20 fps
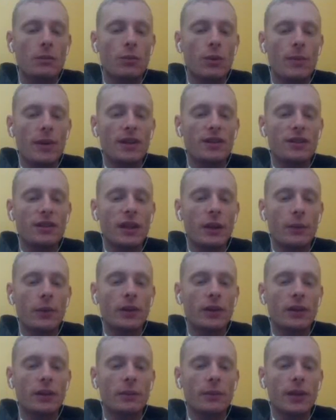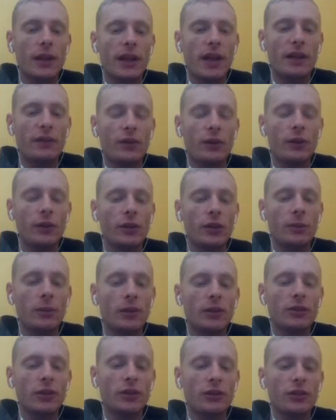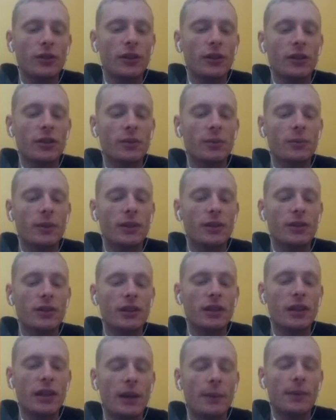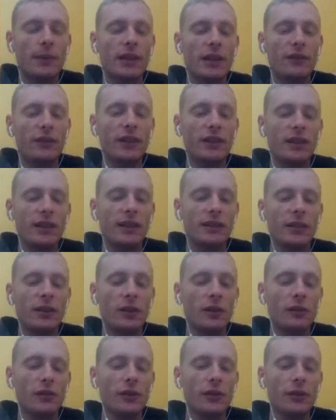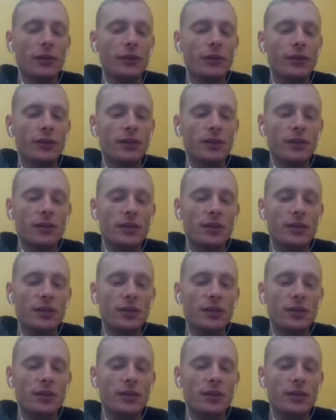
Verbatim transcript: We mentioned that we we have all the Cobalt Star Shards, which, uh, yeah, we definitely collected all of those.